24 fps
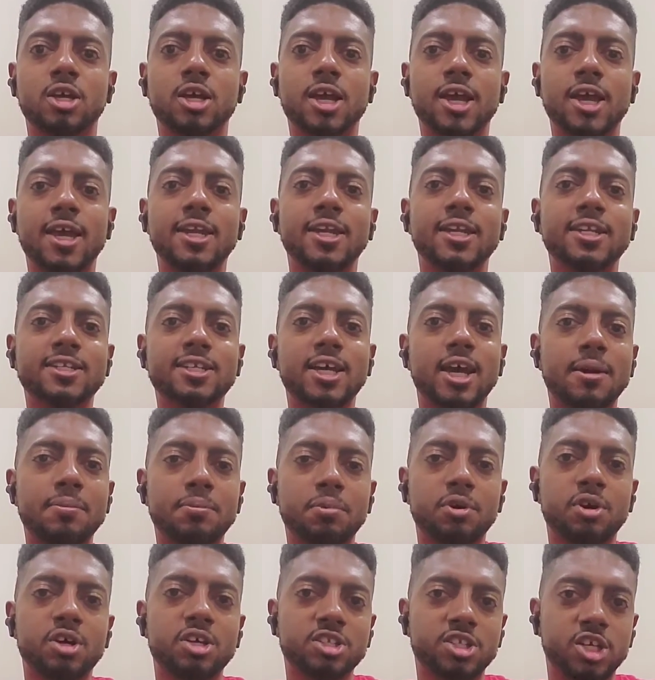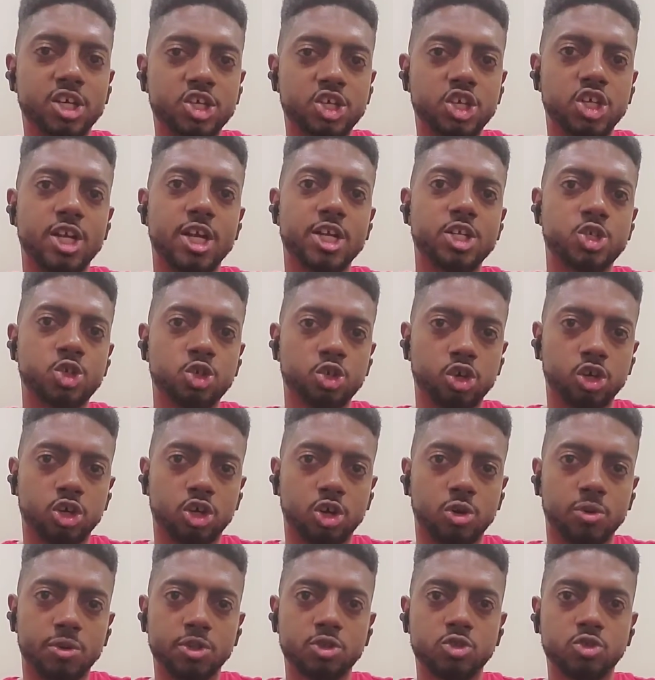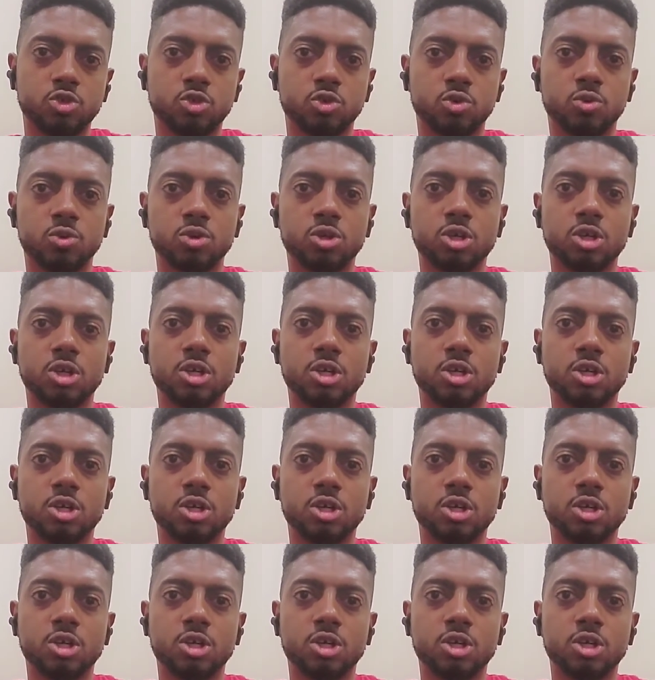Any type of addiction that you are going through,